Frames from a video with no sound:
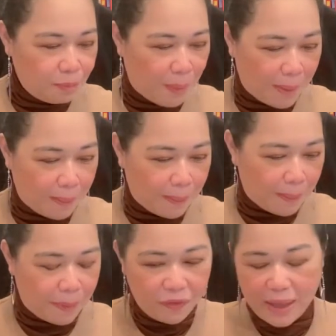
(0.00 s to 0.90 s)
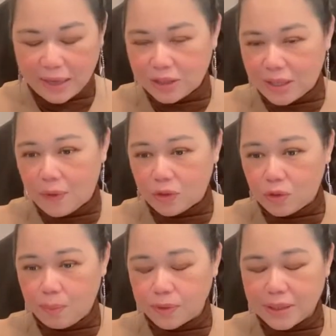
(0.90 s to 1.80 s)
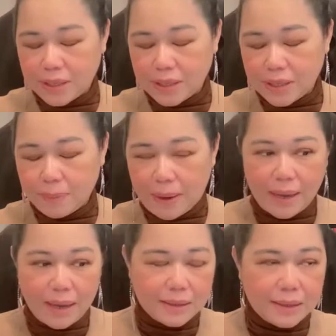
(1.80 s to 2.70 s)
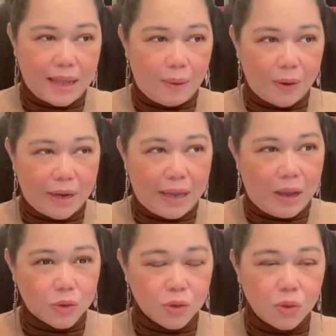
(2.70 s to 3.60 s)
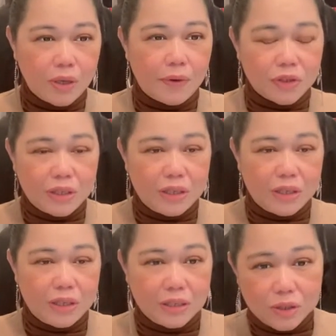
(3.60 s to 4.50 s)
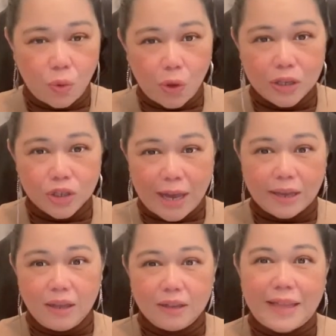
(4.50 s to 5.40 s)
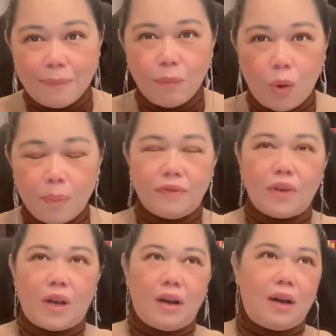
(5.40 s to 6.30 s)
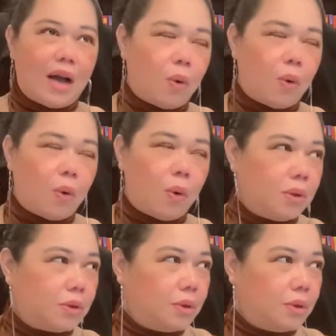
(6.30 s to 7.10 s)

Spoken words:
my birthday, actually, I went to see my dad. I said, I want a house. So eventually he just wrote a check. That moment, how old?